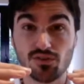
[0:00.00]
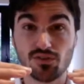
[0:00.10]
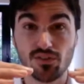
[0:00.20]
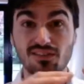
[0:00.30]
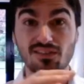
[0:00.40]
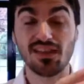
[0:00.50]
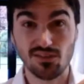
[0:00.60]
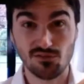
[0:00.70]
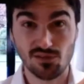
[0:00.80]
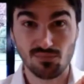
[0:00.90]
So that's that
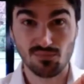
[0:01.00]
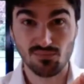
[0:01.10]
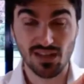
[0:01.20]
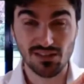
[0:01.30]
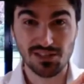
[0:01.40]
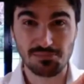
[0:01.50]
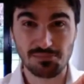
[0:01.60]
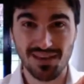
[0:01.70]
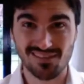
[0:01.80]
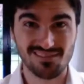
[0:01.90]
central that
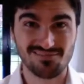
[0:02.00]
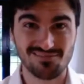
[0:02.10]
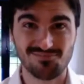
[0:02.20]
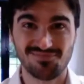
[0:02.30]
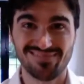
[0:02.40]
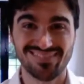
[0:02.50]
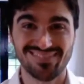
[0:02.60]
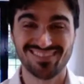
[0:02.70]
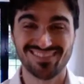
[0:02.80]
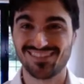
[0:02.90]
CPS.
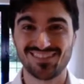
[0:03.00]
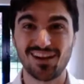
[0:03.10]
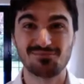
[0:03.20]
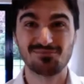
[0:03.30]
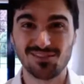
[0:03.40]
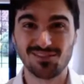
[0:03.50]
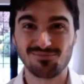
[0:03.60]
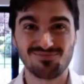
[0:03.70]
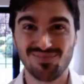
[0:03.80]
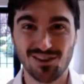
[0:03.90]
I'm
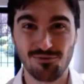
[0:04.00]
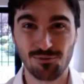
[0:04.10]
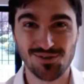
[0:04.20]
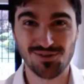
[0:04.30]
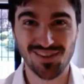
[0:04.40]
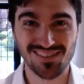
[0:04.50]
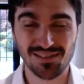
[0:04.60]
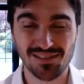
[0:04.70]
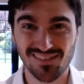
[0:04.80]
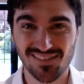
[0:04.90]
telling myself I want to use that
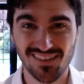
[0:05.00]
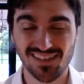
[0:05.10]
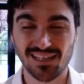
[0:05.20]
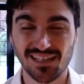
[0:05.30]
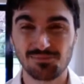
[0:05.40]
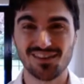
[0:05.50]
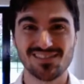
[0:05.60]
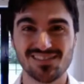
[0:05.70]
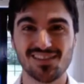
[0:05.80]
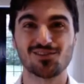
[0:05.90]
CVS, and yet I keep trying
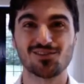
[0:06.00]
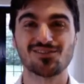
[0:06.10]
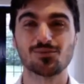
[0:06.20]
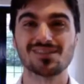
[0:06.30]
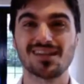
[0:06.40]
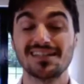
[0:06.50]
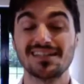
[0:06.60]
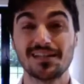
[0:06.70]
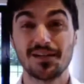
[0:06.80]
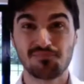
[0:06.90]
to say the tongue twister.
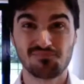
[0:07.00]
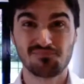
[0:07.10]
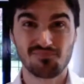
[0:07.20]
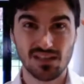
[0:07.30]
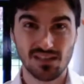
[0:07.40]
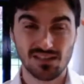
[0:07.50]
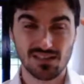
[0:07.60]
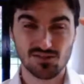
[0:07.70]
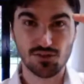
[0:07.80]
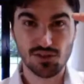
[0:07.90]

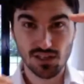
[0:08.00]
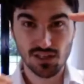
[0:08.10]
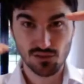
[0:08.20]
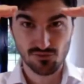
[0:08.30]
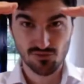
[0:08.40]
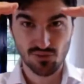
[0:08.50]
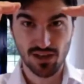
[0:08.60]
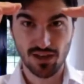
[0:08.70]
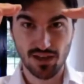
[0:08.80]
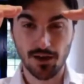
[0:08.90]
So if you think of
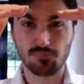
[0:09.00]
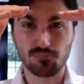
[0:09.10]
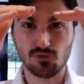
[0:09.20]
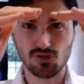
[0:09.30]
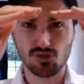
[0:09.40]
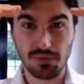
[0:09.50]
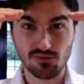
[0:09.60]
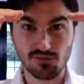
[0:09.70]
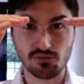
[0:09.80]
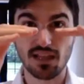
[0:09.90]
um, your
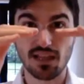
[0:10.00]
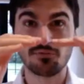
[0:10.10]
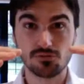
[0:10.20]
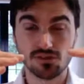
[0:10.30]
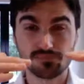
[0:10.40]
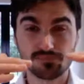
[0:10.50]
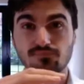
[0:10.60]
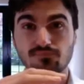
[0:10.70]
segmental levels,